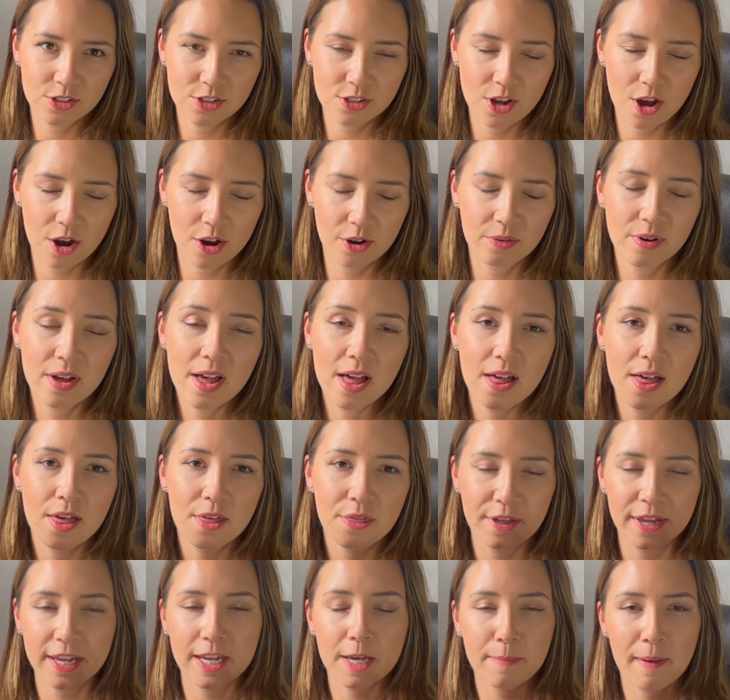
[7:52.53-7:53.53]
So
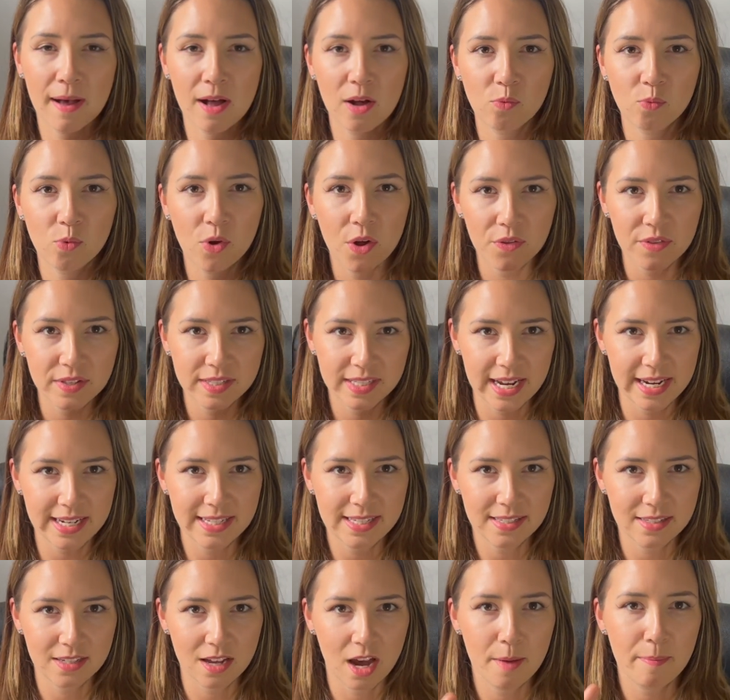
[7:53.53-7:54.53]
think about what the
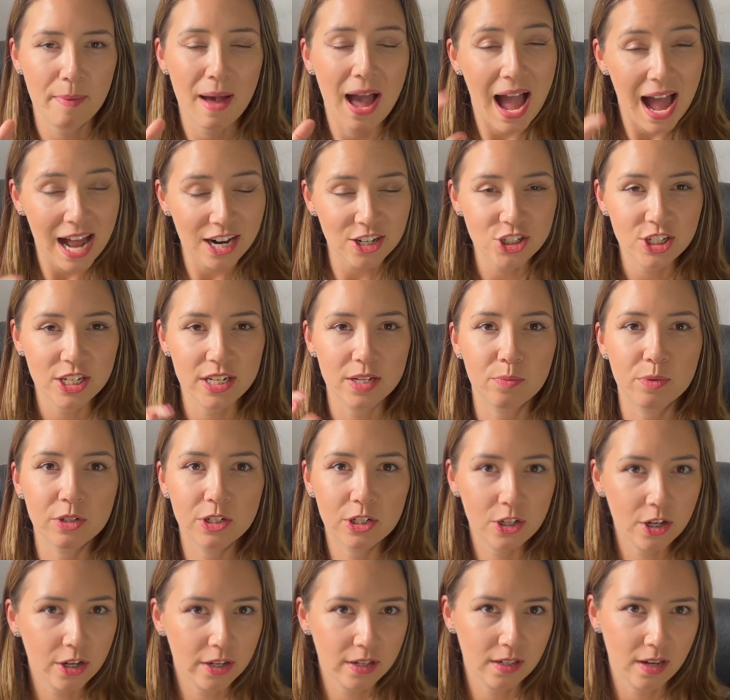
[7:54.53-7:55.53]
data type actually would
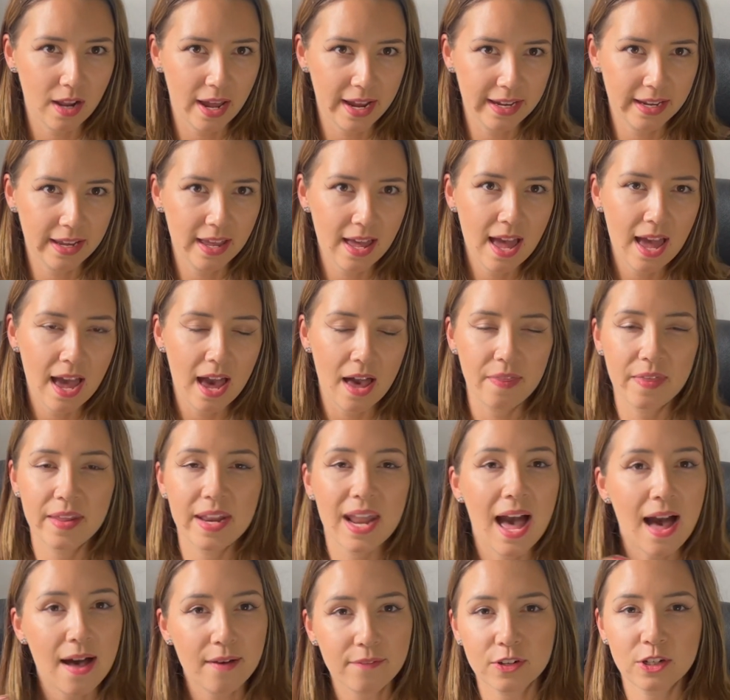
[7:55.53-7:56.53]
look like, and then
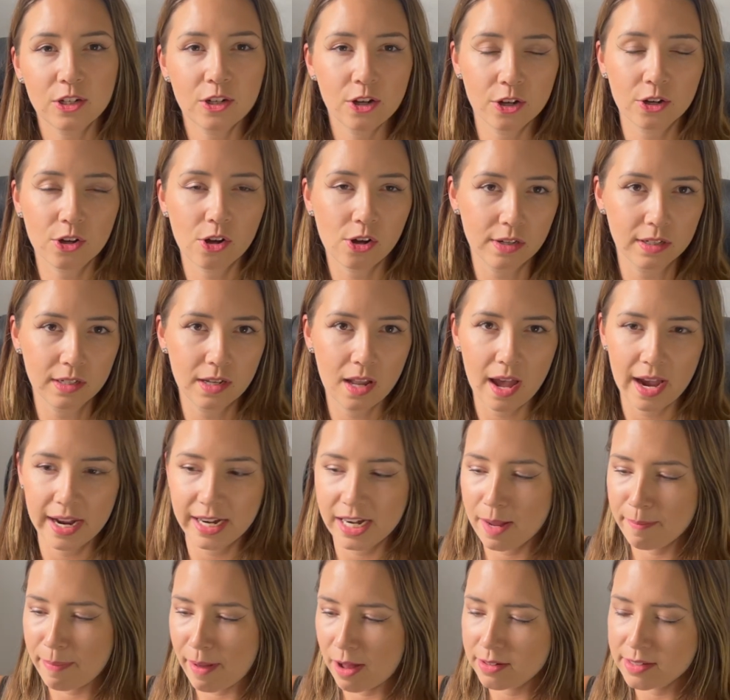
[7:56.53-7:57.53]
have a look online
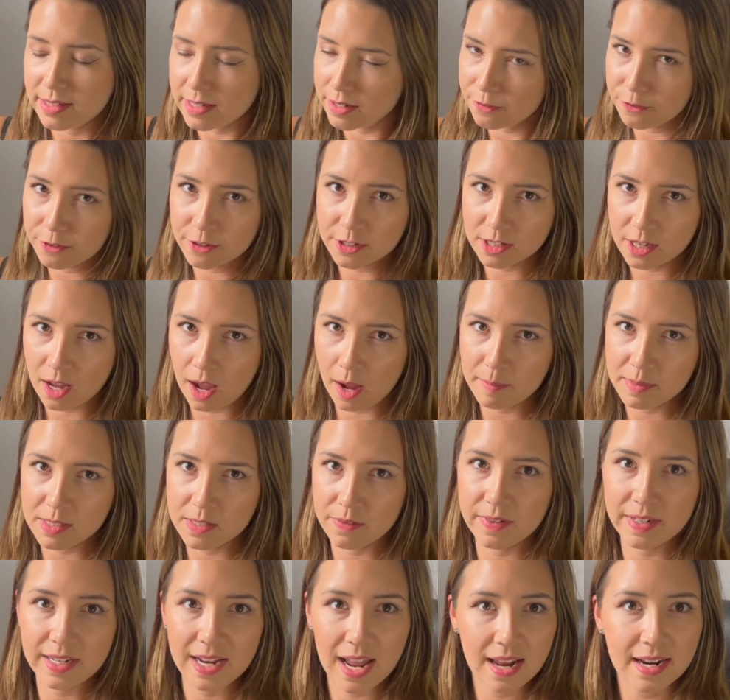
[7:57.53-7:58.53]
about different types
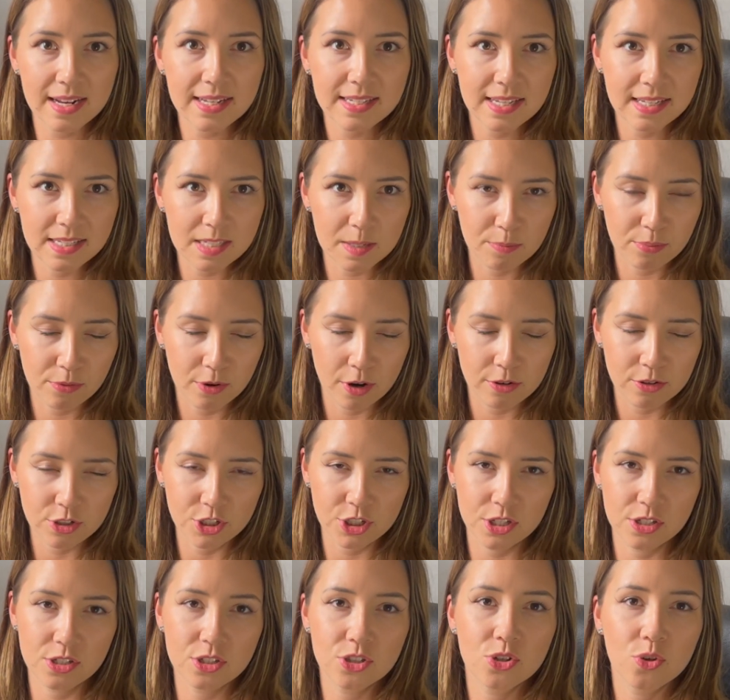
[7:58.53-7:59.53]
of analysis
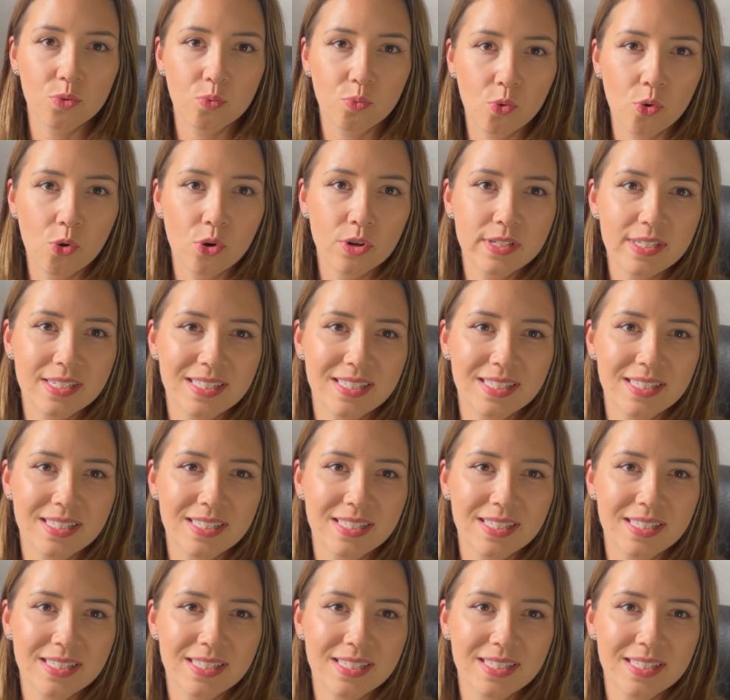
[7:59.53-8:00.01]
approaches towards